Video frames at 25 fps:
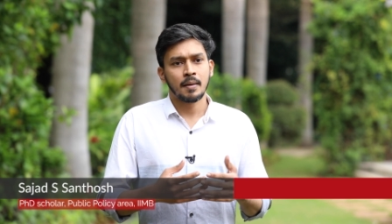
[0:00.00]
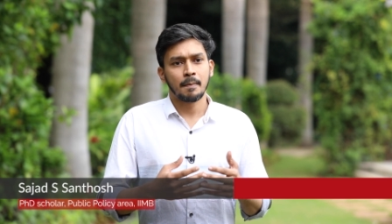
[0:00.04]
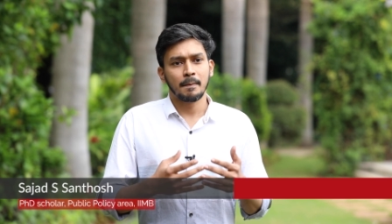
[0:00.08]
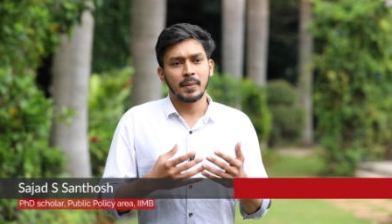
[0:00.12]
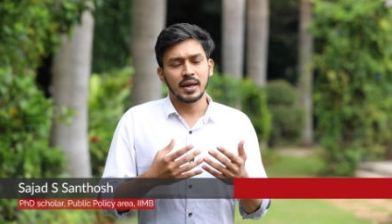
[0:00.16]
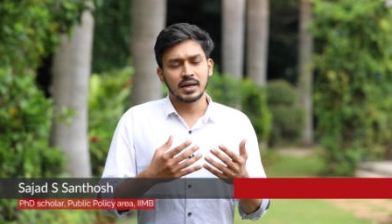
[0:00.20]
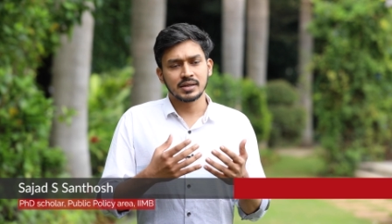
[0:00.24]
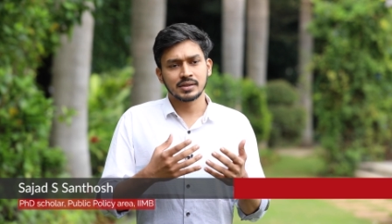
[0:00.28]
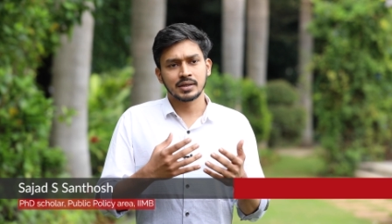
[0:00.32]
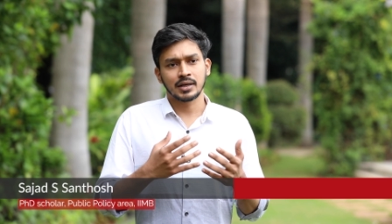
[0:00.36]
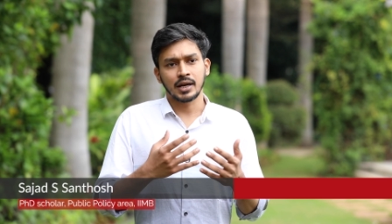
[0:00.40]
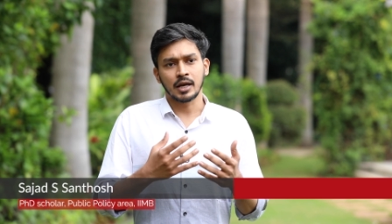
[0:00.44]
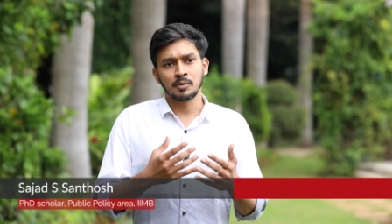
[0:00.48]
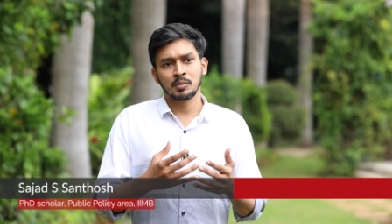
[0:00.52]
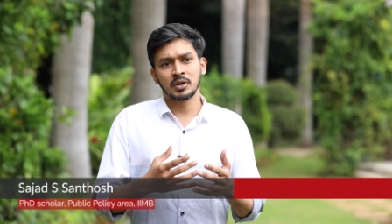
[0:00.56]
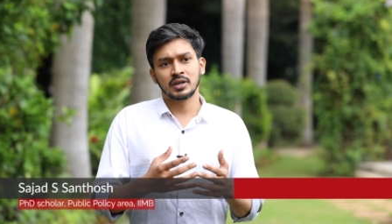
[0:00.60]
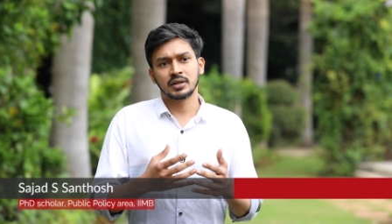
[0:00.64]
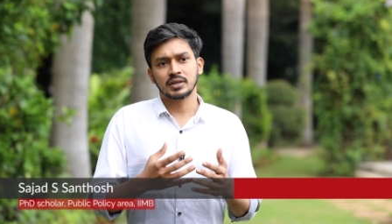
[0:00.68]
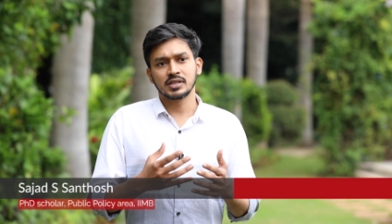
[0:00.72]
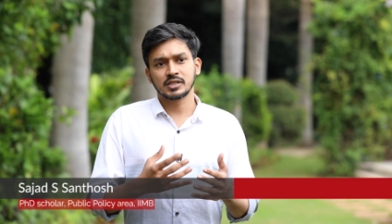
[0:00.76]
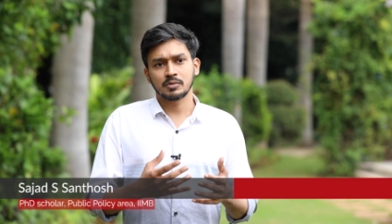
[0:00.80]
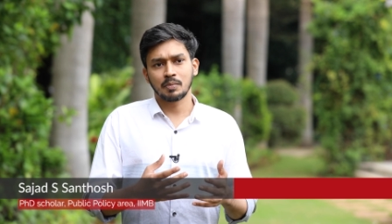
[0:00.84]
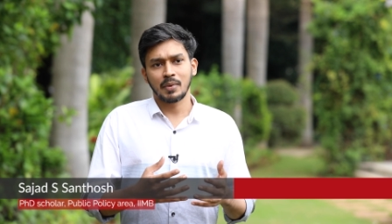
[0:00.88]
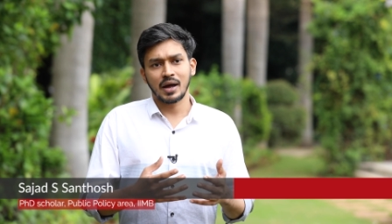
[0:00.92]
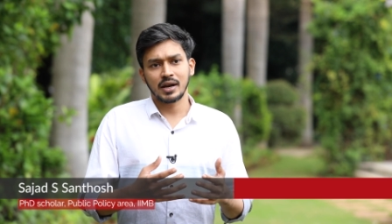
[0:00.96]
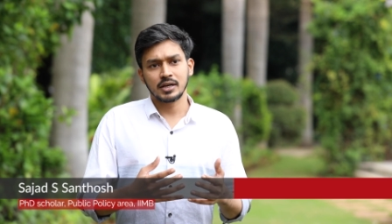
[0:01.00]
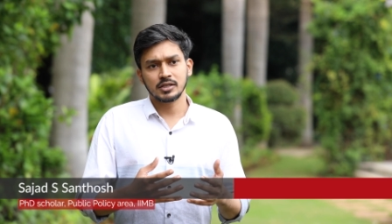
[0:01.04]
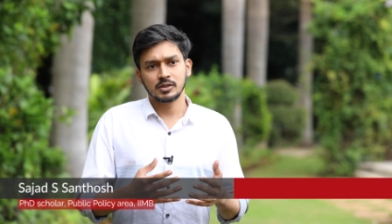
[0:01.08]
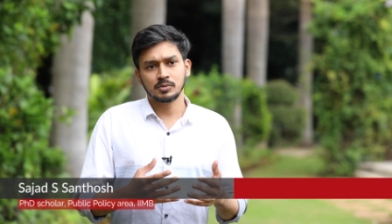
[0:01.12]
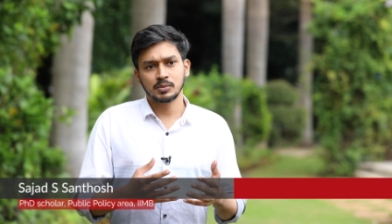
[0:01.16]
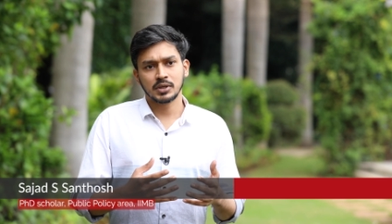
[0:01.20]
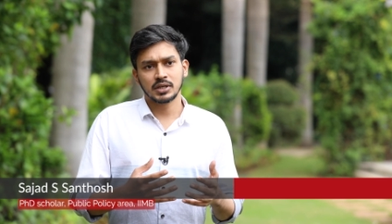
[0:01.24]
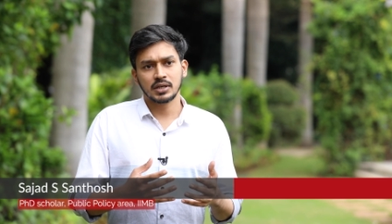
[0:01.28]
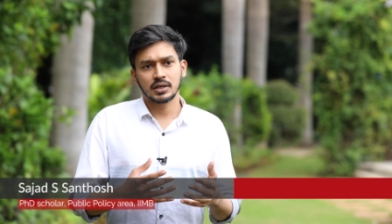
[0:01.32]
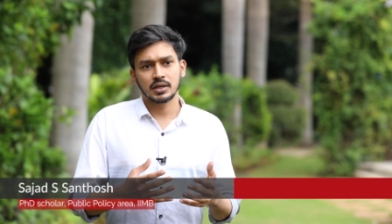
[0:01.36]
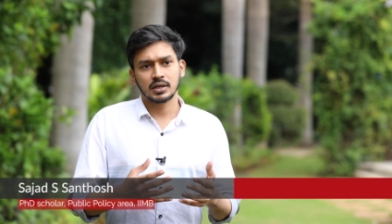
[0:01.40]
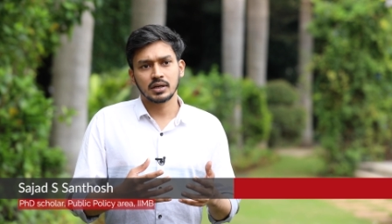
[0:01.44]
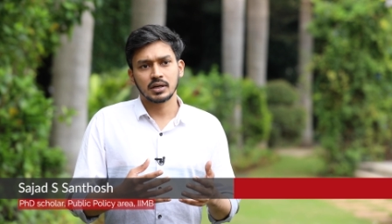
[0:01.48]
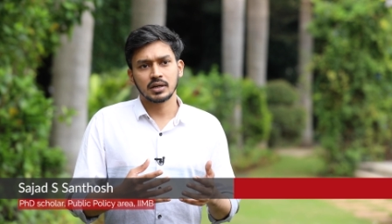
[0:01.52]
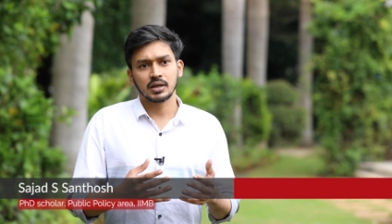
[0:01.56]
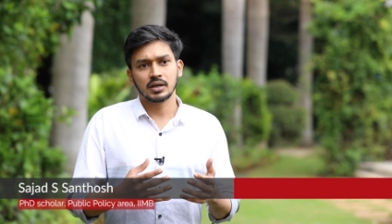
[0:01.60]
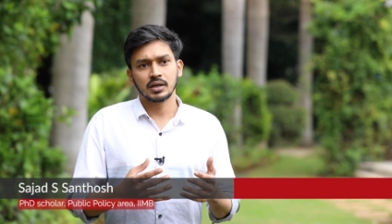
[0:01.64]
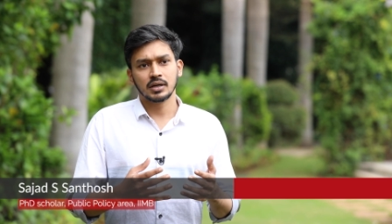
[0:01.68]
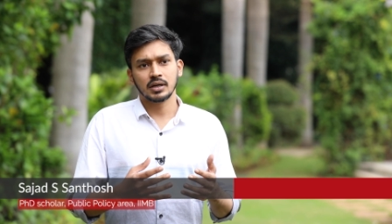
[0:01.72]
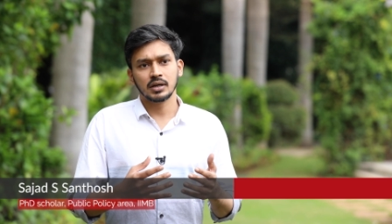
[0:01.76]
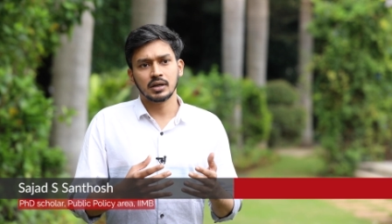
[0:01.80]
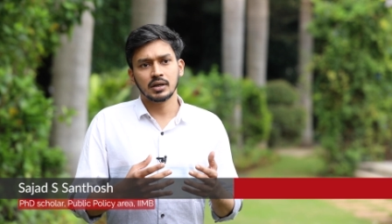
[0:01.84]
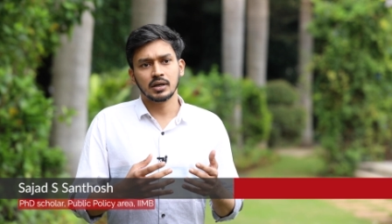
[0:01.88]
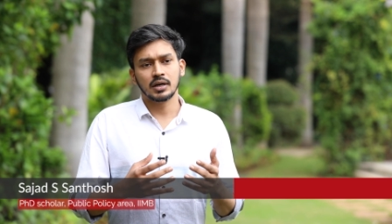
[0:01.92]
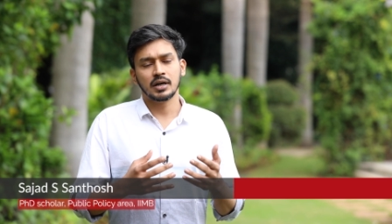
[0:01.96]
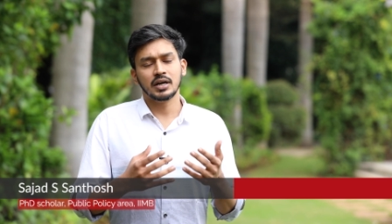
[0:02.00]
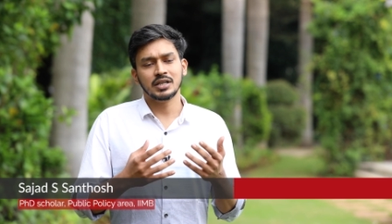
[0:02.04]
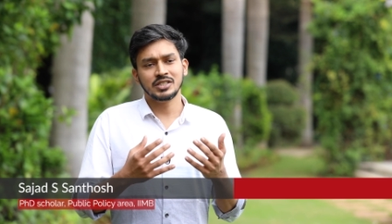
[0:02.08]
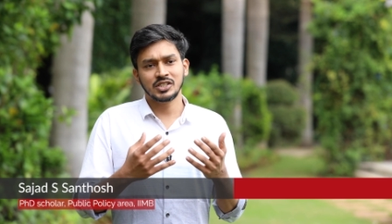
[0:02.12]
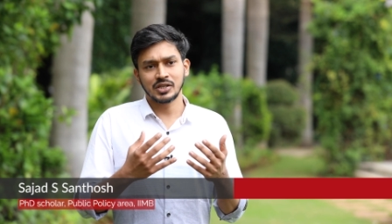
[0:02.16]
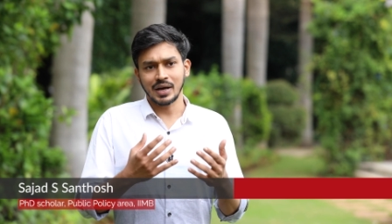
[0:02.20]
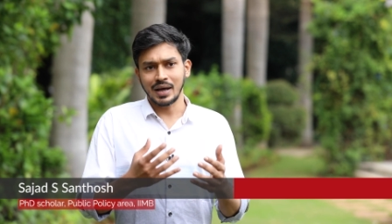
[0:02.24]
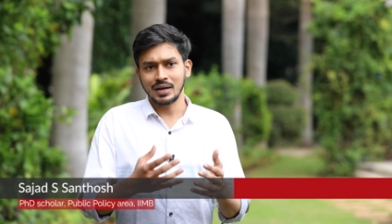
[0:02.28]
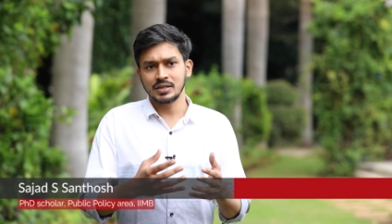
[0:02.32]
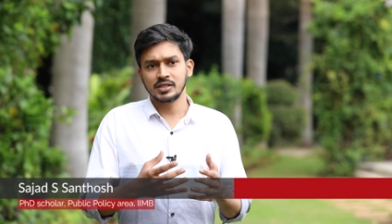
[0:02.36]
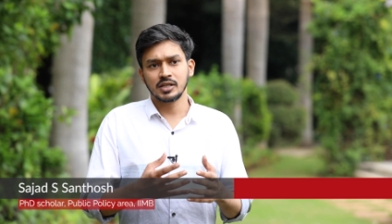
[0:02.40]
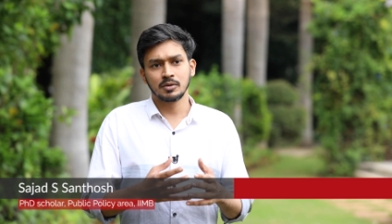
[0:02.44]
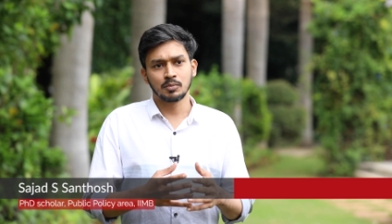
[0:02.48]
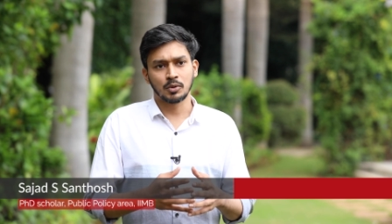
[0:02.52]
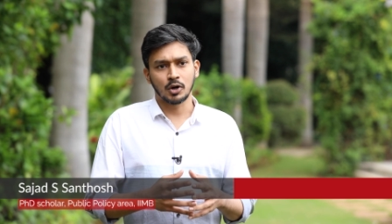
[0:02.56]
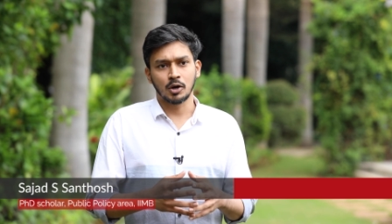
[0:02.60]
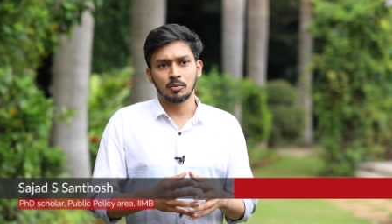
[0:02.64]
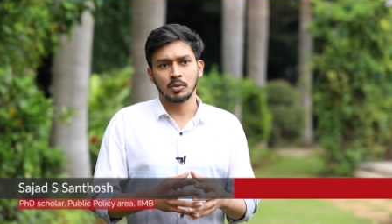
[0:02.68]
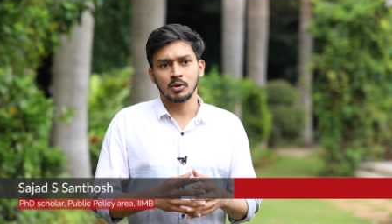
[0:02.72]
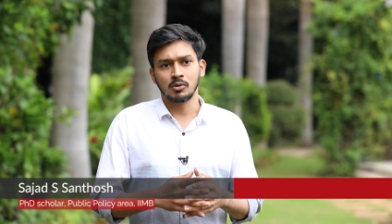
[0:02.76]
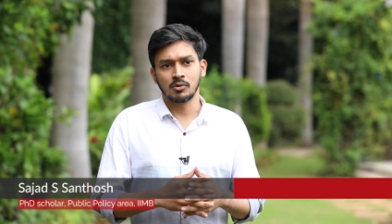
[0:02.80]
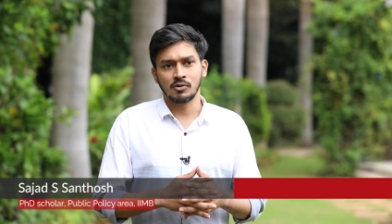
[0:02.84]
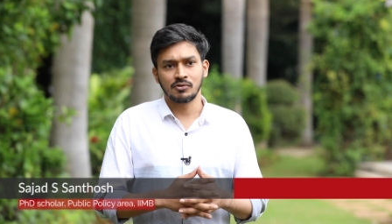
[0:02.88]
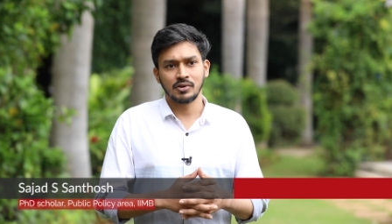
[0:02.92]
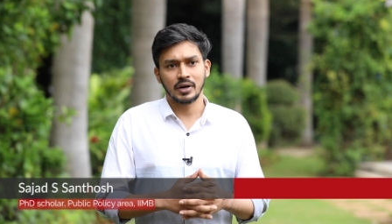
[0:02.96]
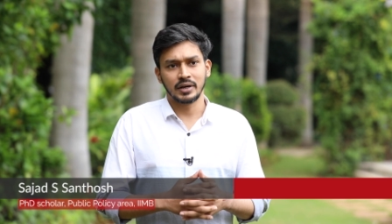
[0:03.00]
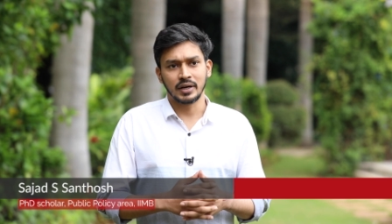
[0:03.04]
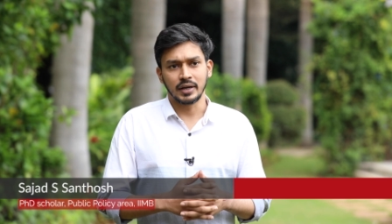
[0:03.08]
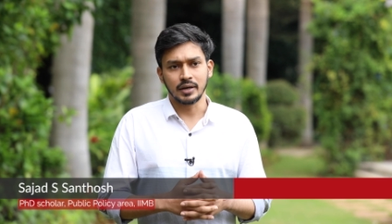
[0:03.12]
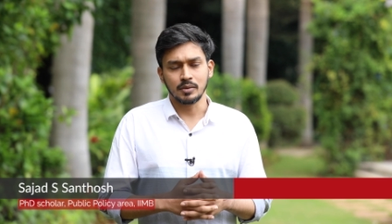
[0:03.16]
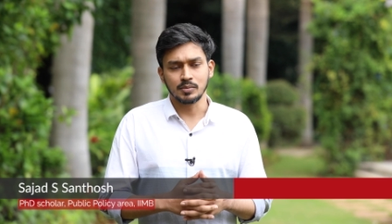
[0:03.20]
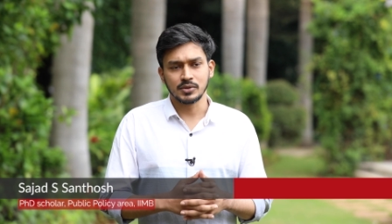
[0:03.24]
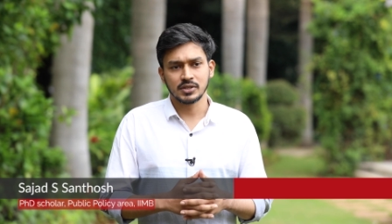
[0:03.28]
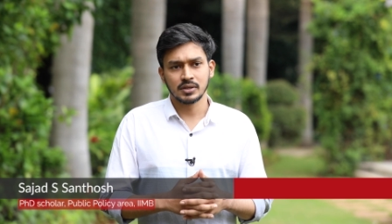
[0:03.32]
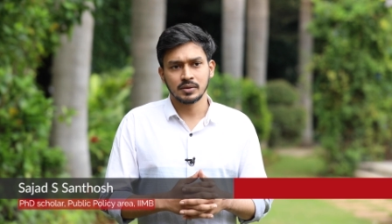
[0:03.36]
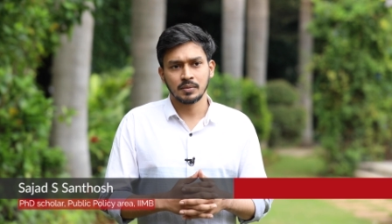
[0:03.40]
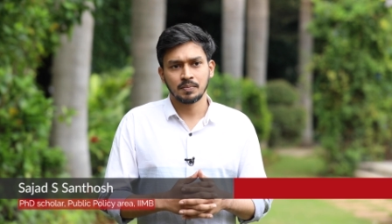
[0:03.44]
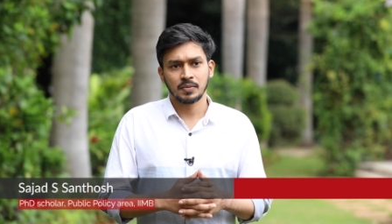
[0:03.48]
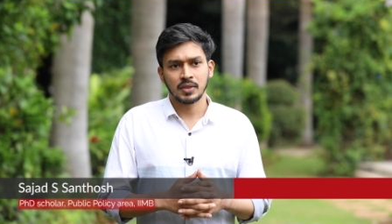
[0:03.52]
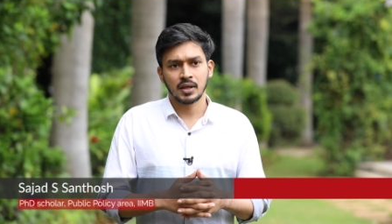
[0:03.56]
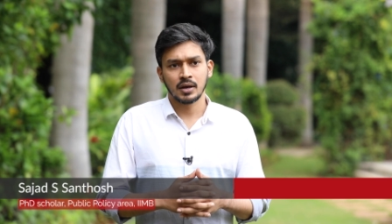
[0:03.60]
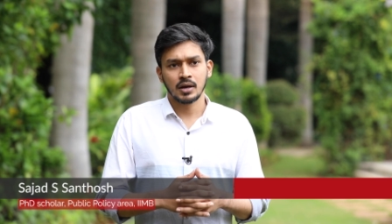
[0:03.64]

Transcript: makes climate risk management a challenging problem of our times.